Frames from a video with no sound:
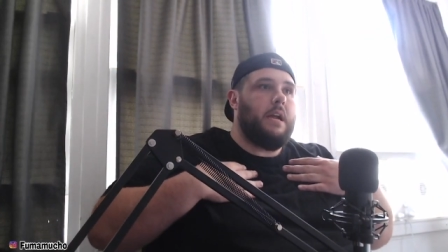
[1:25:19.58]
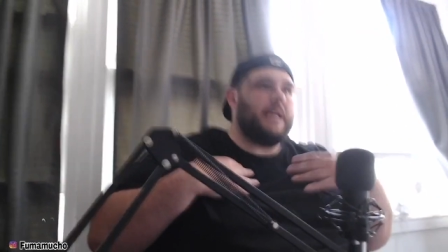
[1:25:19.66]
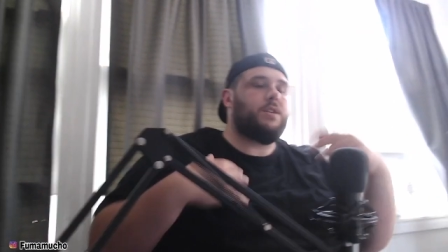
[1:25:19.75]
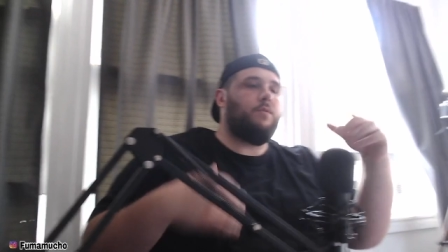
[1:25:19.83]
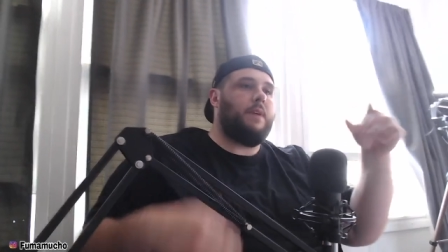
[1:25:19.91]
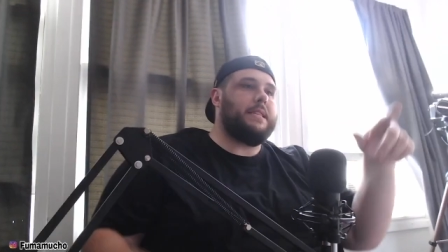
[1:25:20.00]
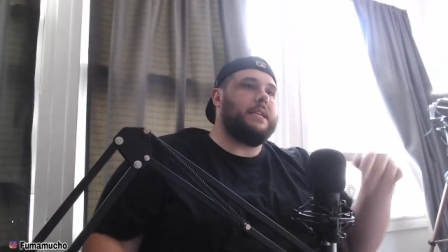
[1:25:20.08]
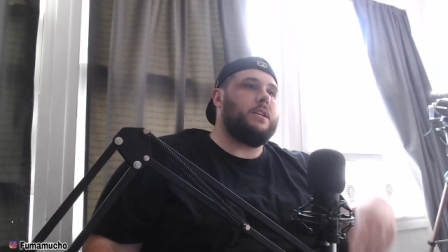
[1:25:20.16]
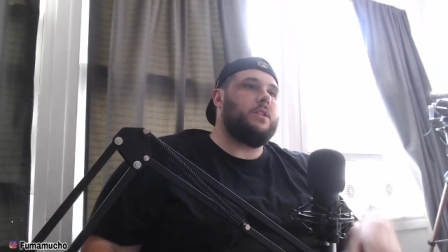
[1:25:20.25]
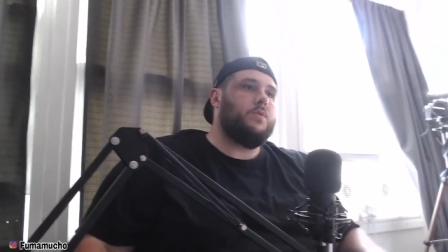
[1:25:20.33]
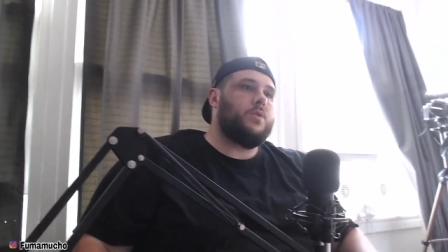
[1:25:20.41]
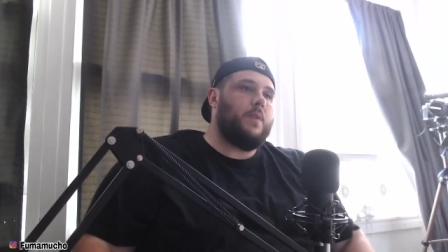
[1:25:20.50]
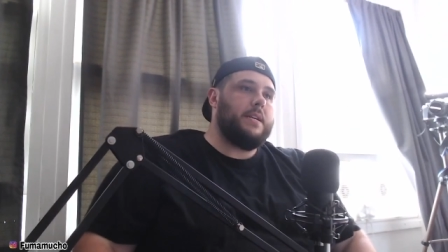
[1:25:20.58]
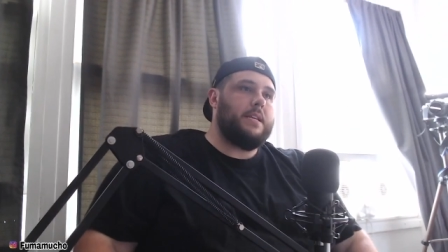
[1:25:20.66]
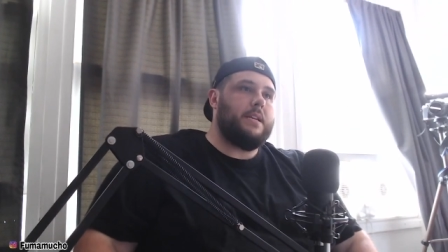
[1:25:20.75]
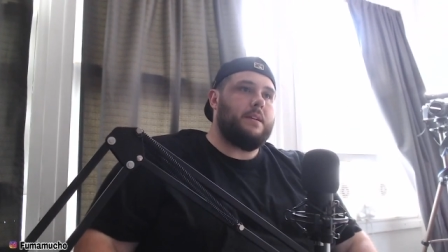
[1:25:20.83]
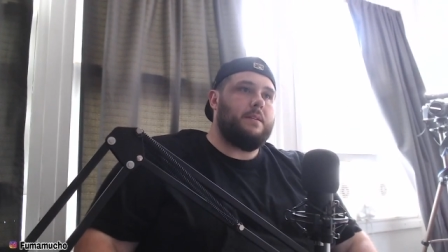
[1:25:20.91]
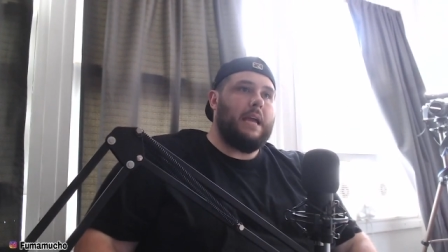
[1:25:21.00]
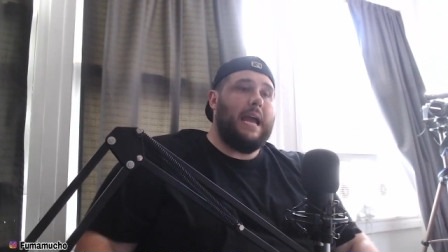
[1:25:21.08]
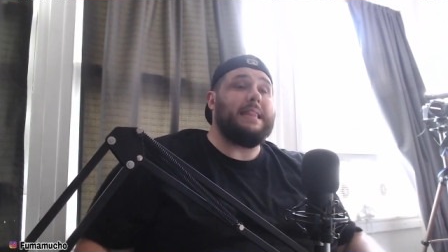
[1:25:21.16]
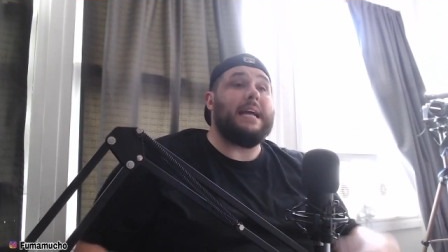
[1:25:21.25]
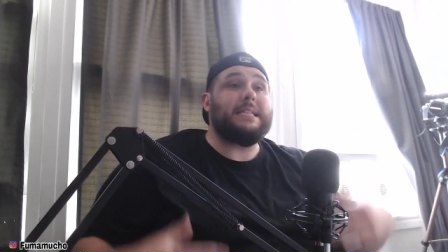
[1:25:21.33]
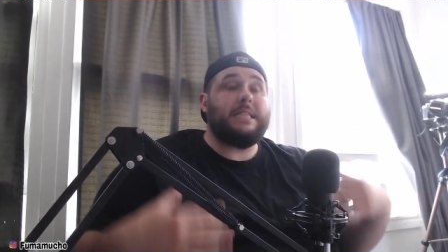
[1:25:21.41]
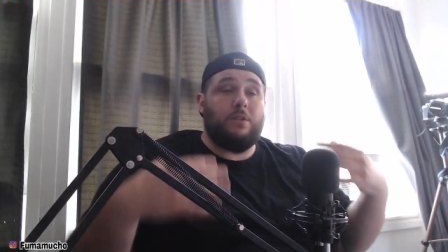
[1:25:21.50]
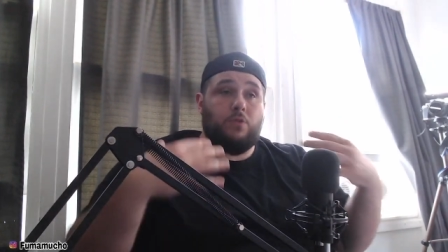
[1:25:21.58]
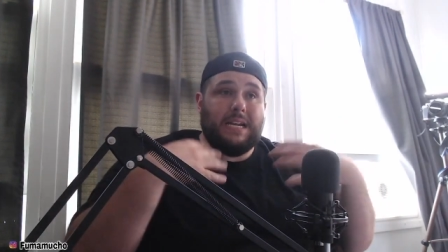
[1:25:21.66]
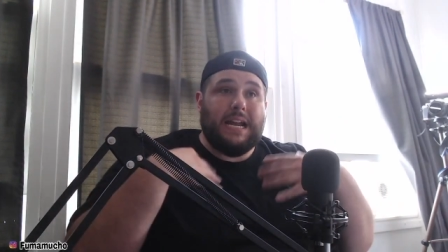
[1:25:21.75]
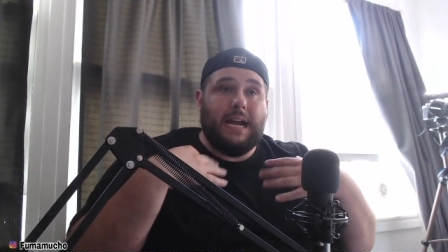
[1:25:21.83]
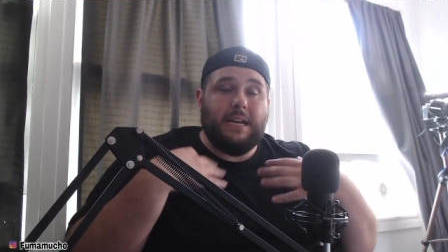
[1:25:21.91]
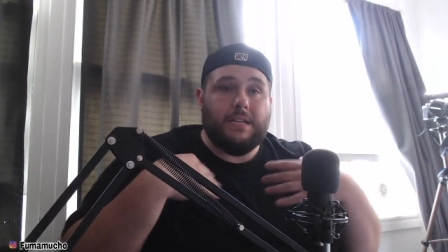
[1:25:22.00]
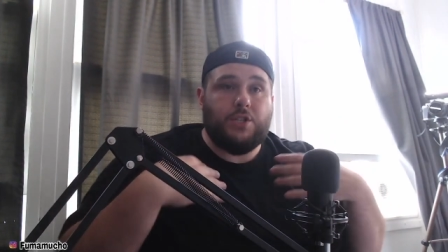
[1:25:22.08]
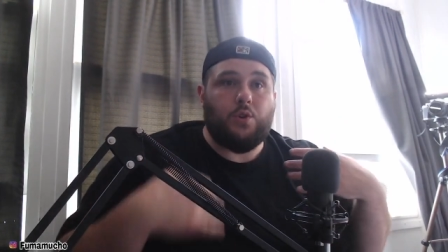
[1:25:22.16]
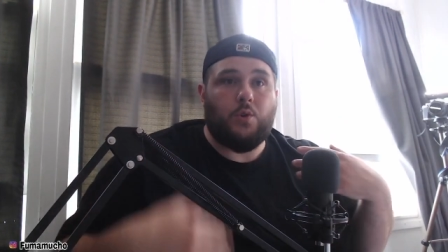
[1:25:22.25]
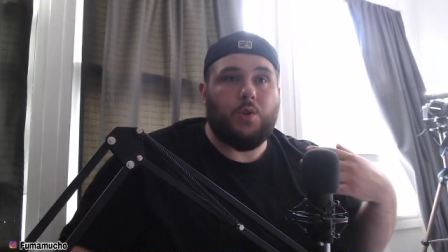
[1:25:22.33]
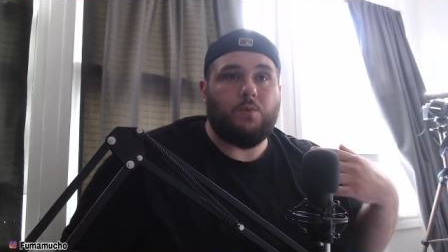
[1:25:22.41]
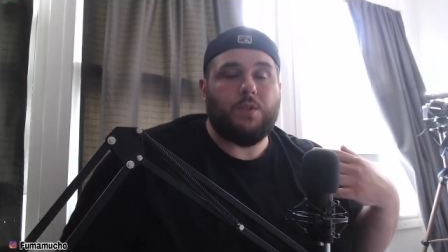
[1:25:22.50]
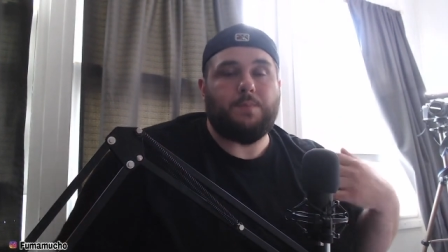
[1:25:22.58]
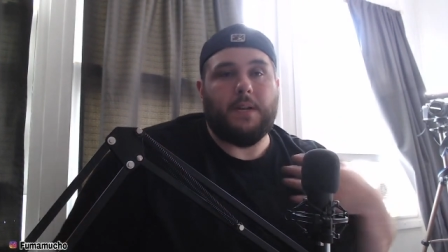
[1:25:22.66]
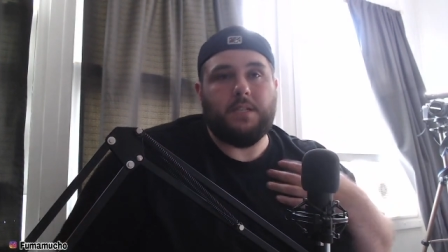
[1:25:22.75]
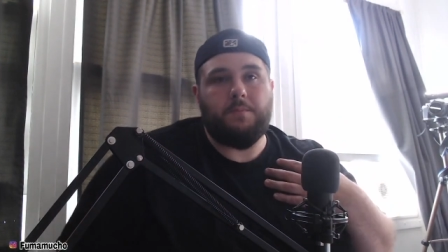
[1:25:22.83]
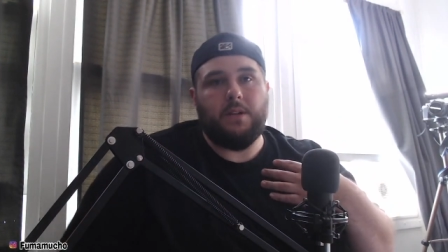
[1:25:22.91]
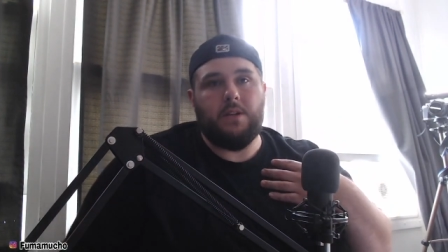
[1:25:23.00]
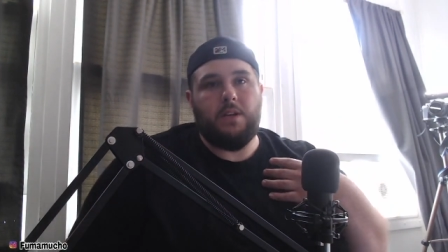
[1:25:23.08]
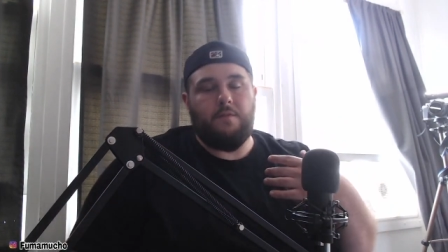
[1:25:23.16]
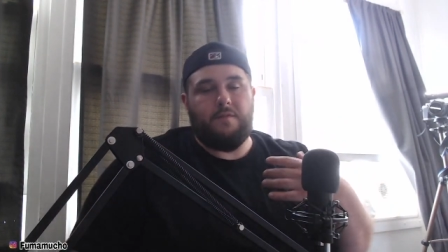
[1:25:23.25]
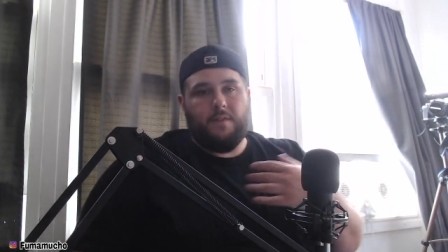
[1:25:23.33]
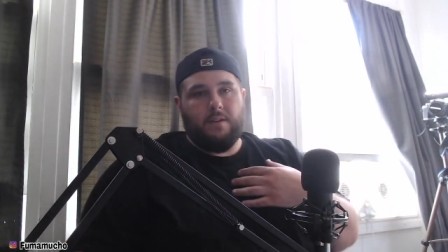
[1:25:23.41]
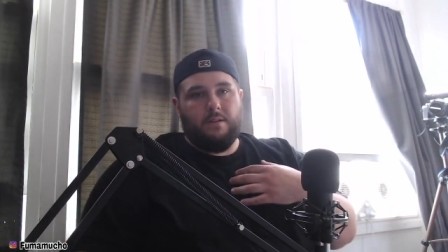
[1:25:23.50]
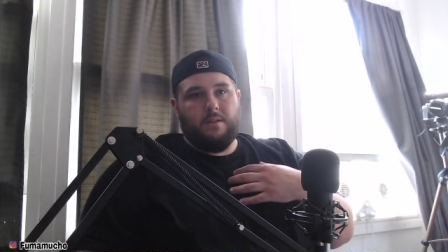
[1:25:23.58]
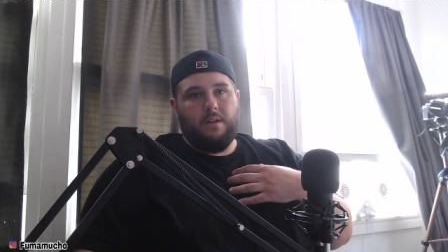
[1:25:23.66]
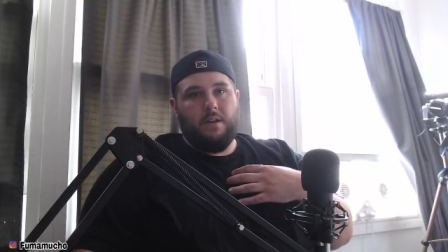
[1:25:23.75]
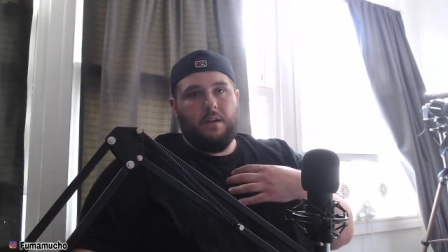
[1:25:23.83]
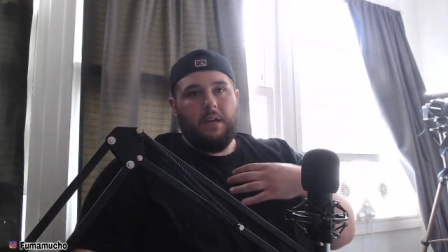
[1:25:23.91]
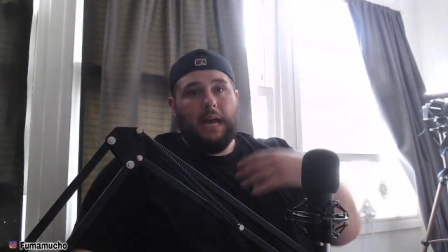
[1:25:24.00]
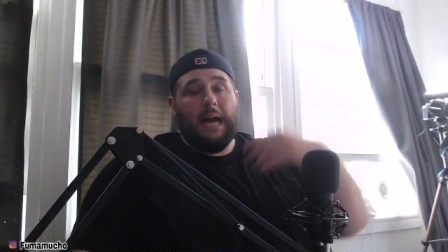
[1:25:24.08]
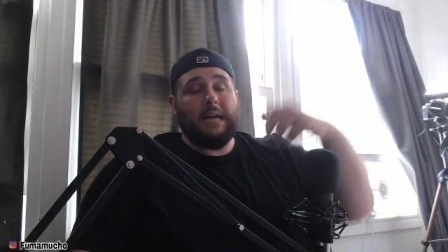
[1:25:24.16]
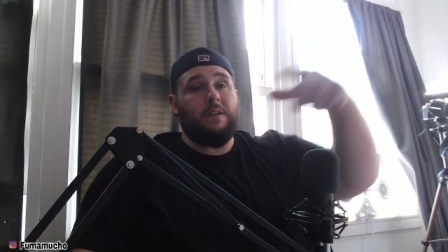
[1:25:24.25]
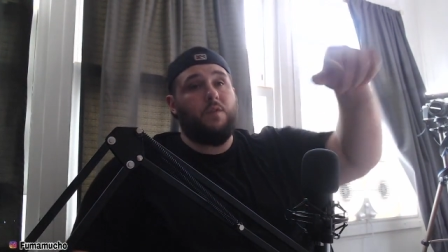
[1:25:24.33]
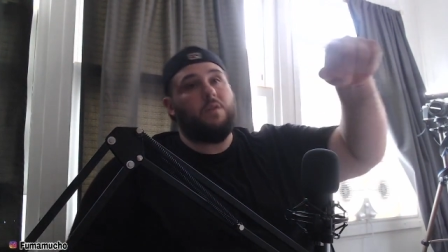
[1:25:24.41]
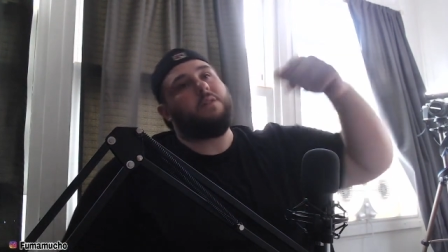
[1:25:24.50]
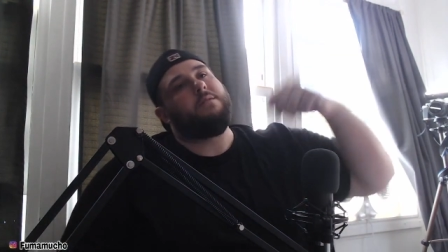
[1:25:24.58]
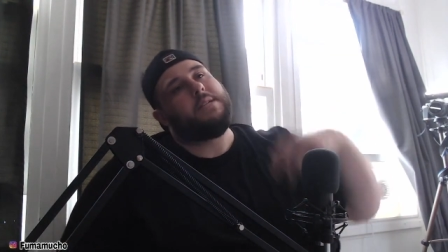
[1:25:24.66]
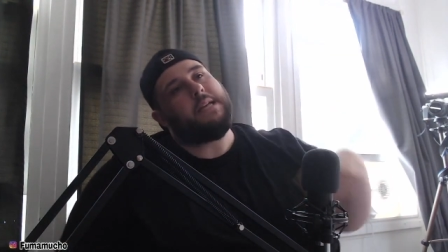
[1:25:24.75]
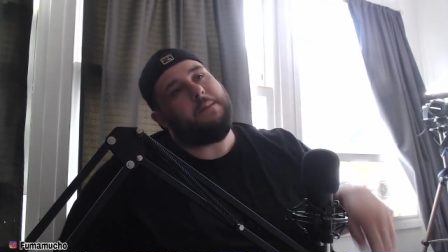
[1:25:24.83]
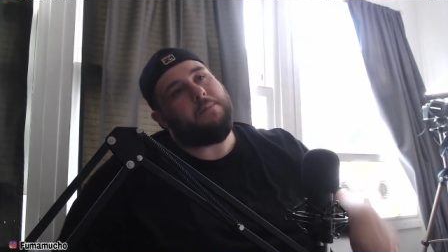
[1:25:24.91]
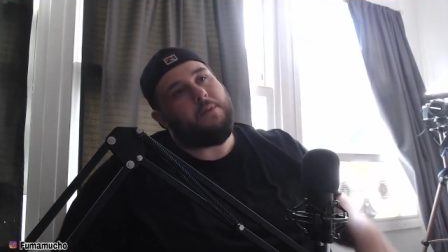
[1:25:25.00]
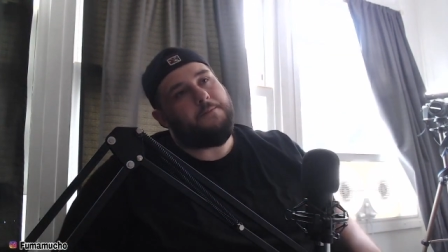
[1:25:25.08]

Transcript: It's the right thing to do, so I did it. And that's the kind of social responsibility you feel. I'll give you another example.